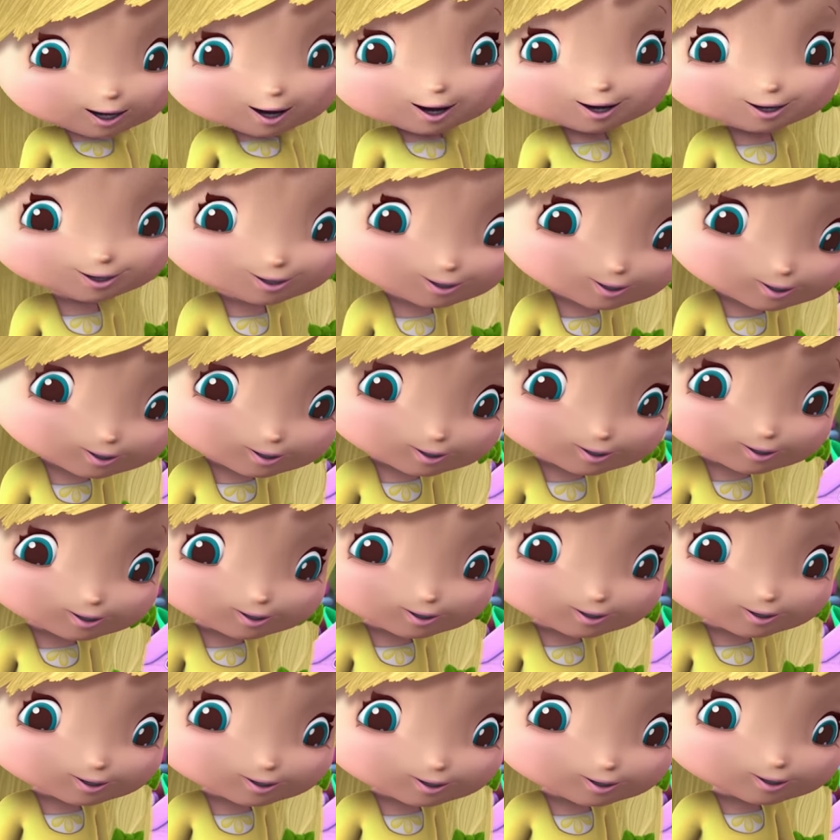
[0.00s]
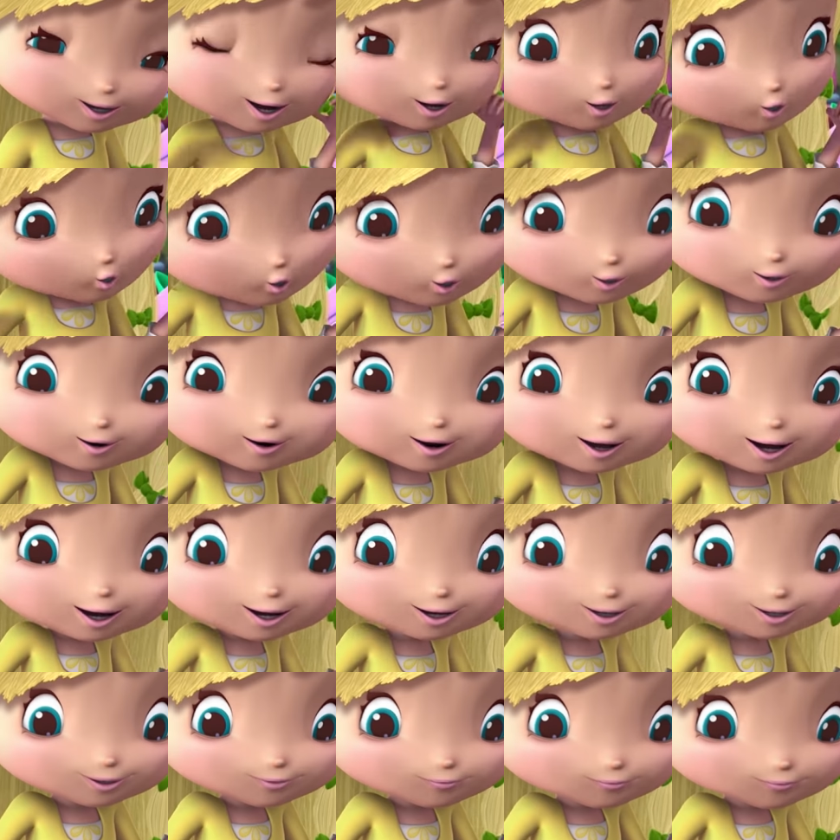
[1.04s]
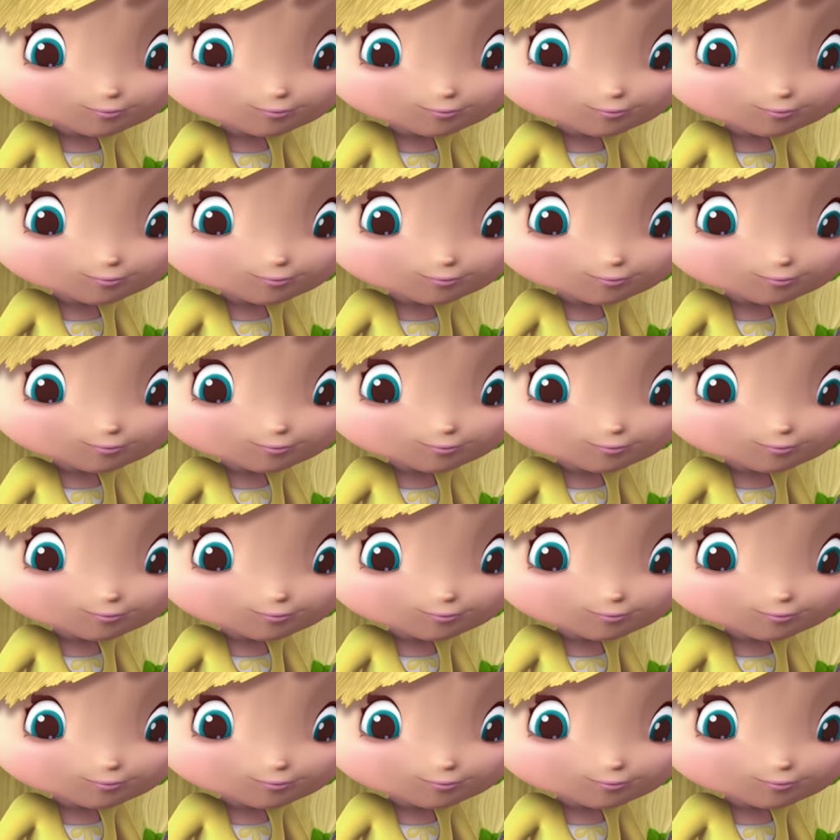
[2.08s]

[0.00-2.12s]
Thanks. And good luck.